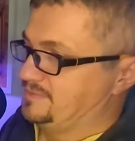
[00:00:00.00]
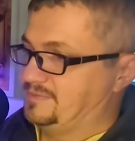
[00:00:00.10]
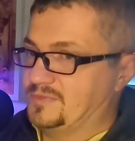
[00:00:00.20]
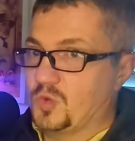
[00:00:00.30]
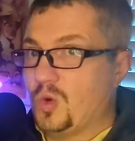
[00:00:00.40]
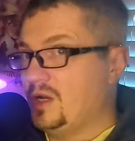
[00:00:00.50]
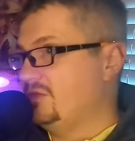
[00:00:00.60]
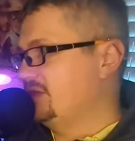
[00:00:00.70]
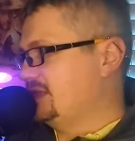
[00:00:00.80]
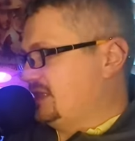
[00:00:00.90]
one of
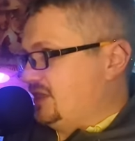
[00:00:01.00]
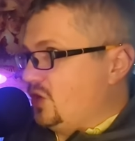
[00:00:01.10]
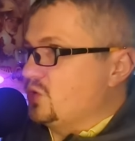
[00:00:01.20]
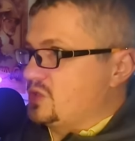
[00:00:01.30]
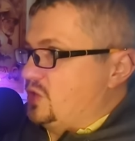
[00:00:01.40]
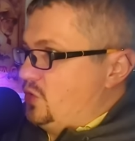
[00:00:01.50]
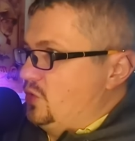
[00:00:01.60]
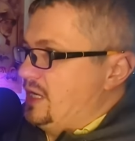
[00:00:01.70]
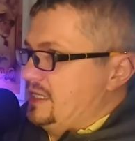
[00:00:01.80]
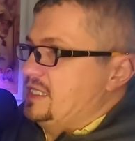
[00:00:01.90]
those who
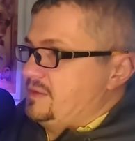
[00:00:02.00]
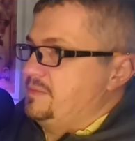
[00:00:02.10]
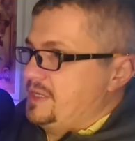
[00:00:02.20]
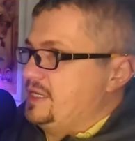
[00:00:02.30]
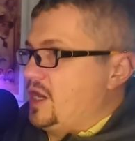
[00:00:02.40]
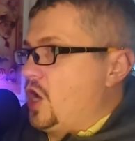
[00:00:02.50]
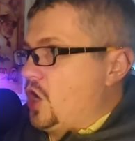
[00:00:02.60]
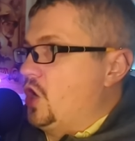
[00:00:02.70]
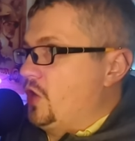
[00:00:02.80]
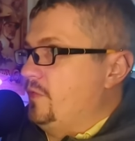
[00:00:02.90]
landed me
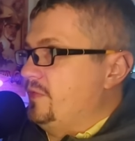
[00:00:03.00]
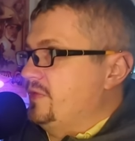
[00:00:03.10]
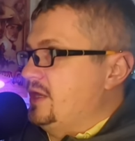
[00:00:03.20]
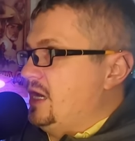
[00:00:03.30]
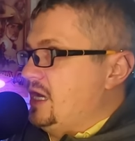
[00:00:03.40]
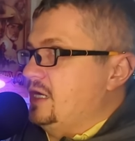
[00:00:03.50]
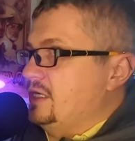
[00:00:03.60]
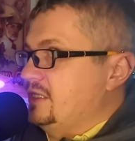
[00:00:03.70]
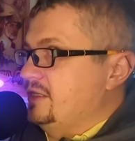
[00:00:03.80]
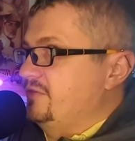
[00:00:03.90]
on the
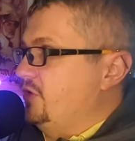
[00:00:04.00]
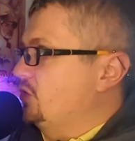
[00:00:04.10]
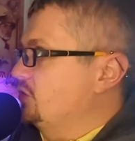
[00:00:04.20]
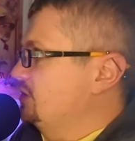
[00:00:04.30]
Arctic Vault, it's